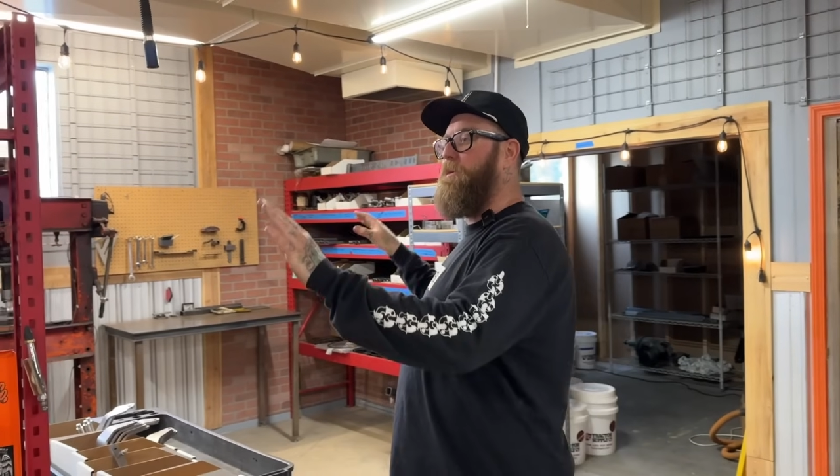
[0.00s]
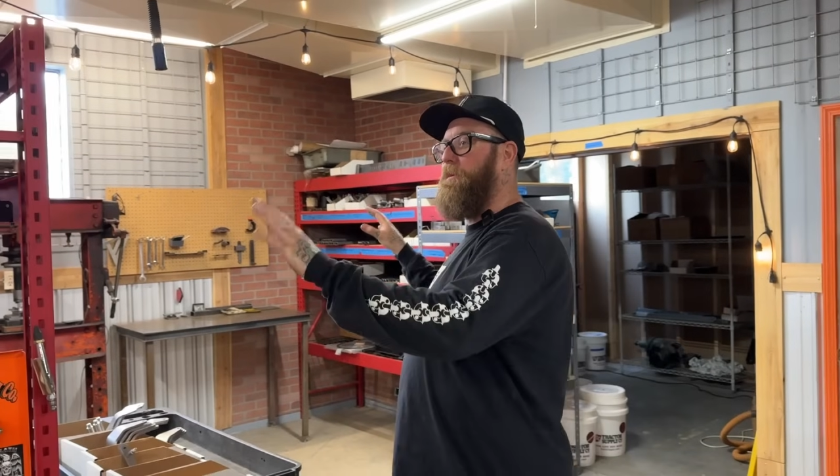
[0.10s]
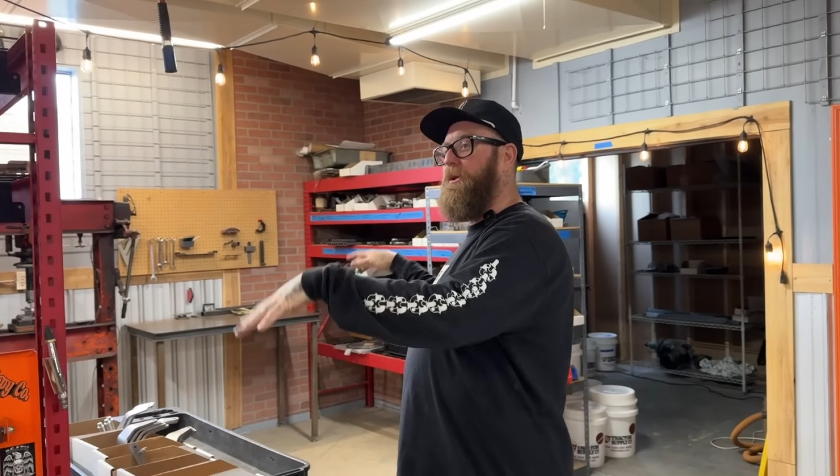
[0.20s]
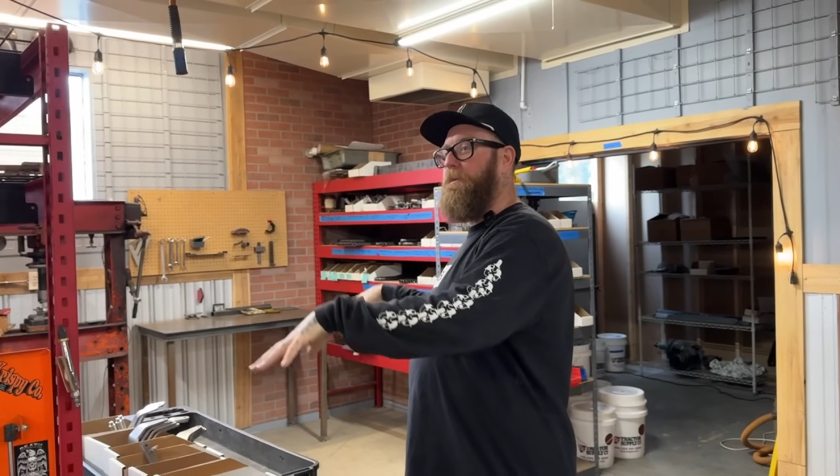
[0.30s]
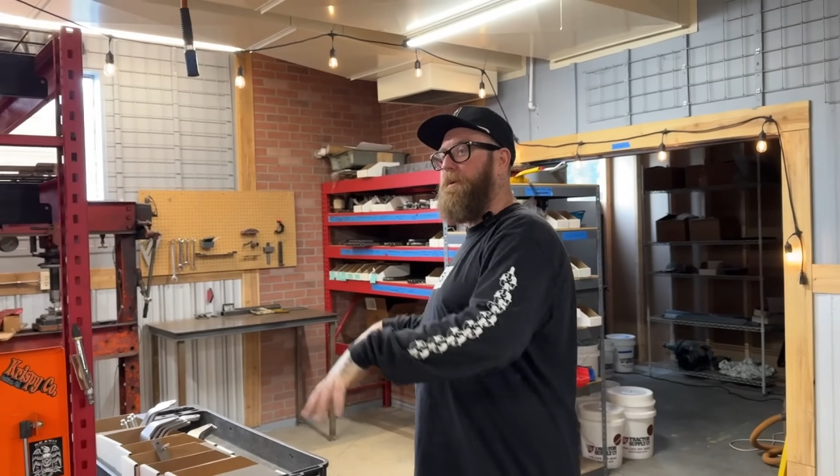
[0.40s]
were
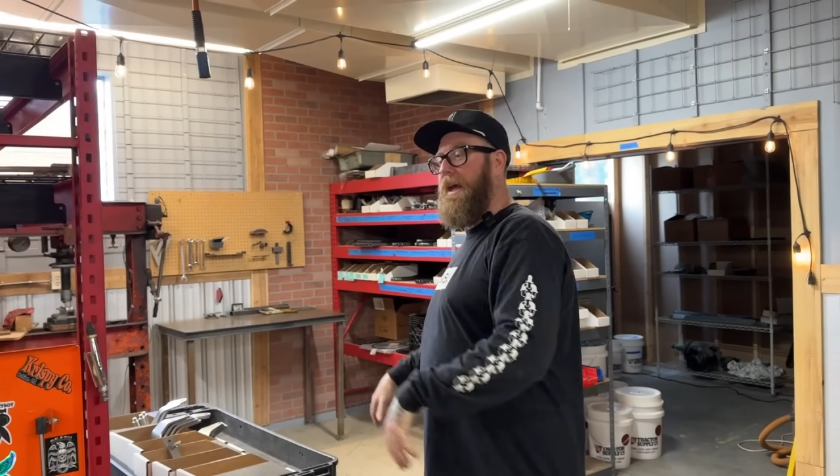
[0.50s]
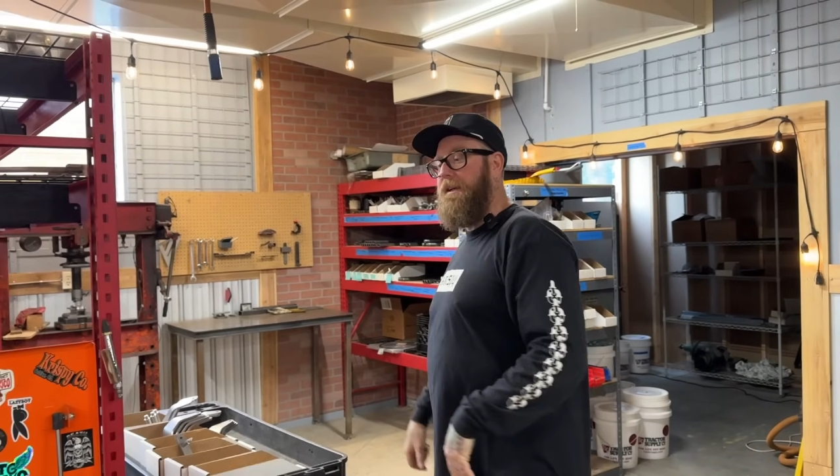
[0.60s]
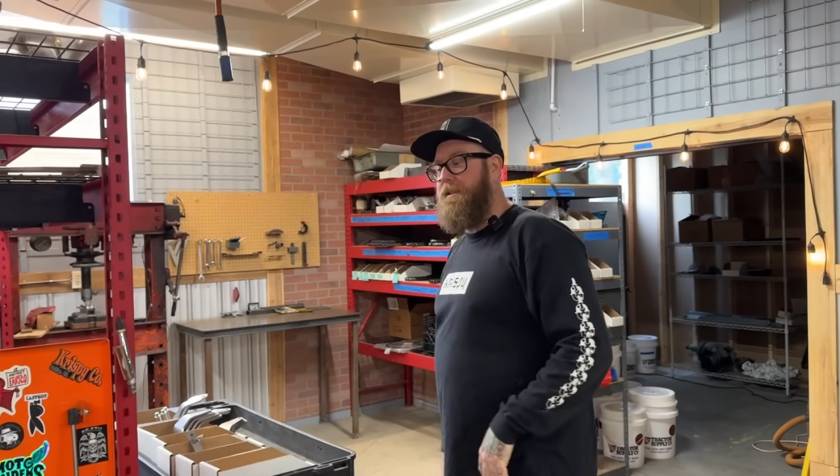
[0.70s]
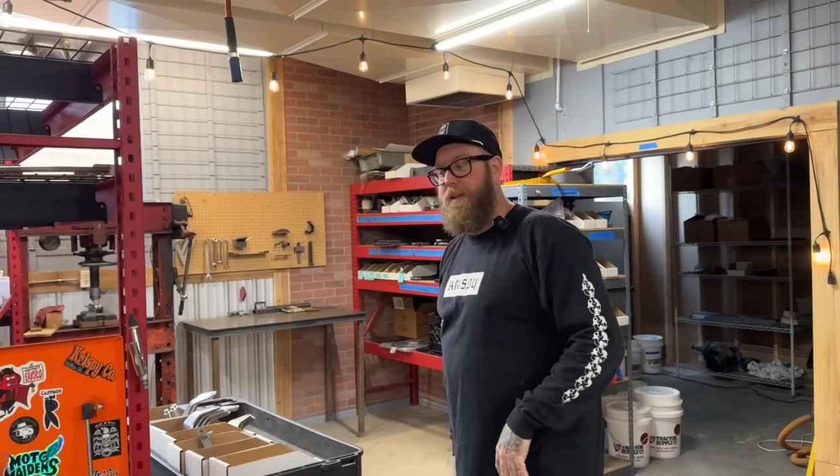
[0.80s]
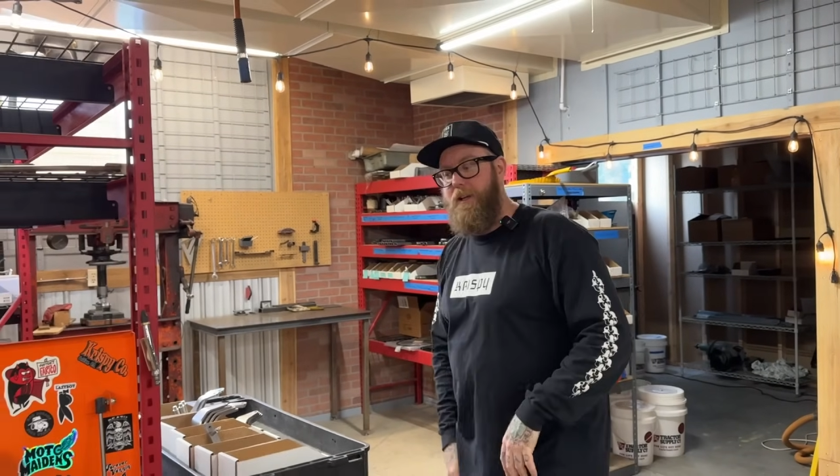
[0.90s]
building
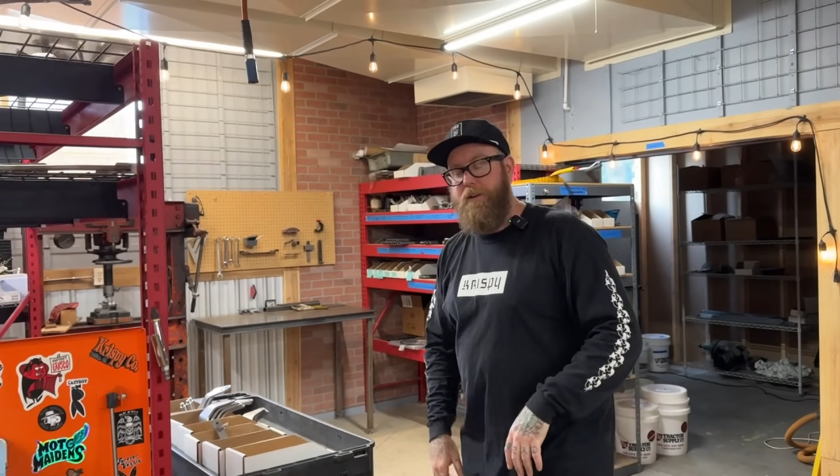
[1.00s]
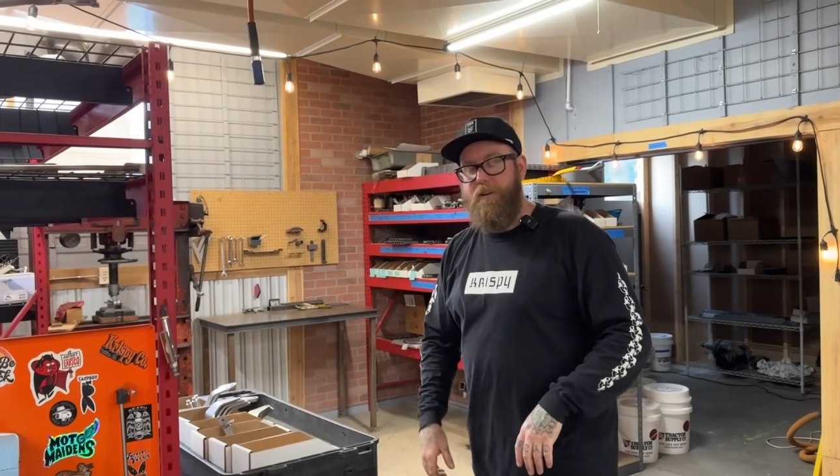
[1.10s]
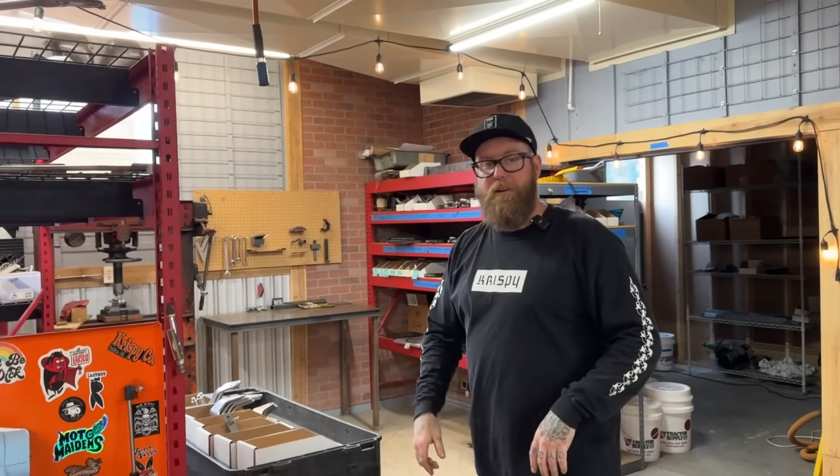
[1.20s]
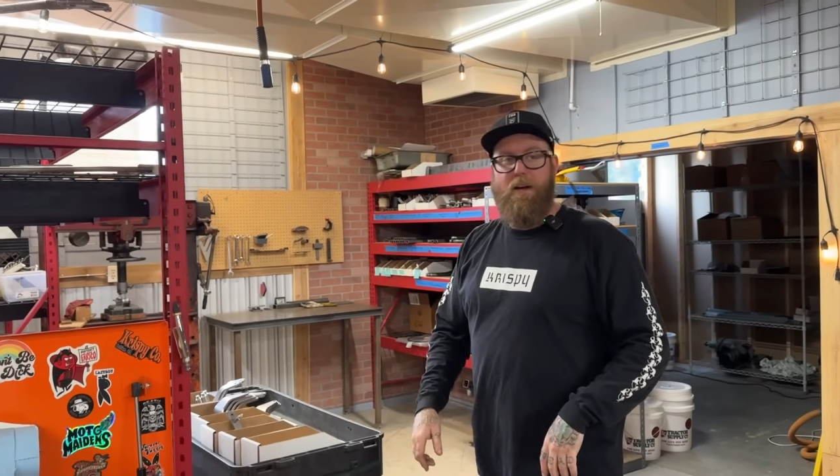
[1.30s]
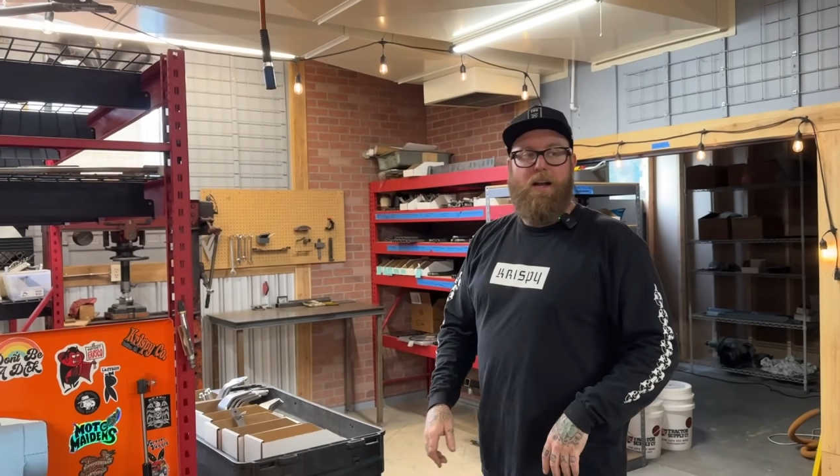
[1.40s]
bikes in
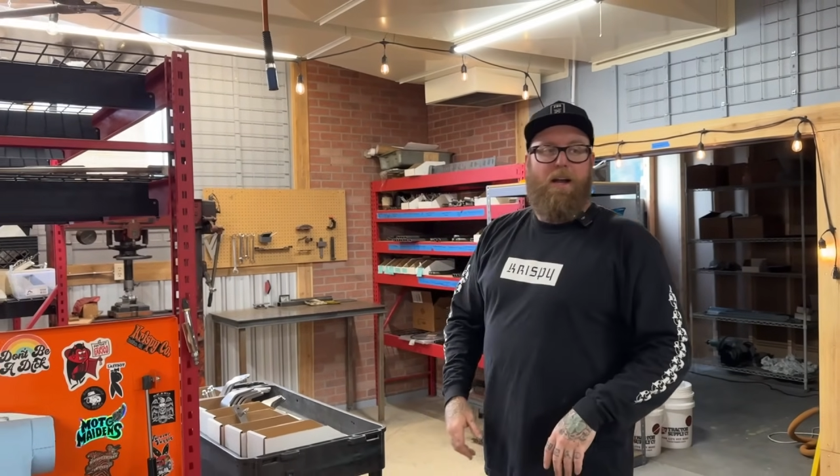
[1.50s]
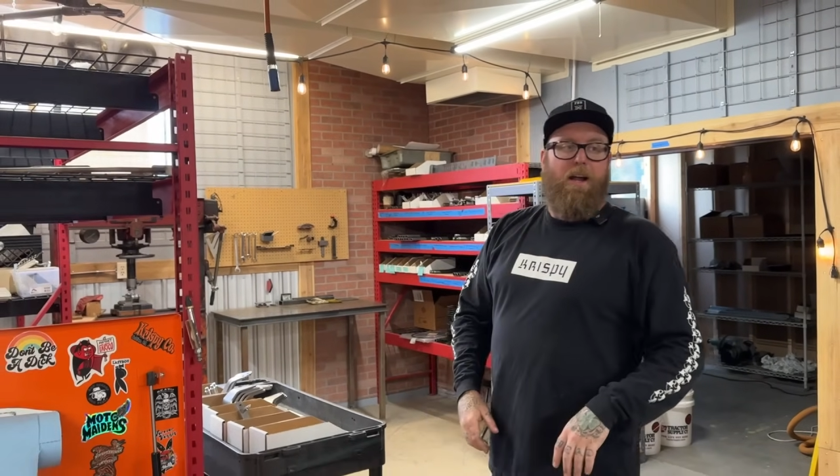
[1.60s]
here.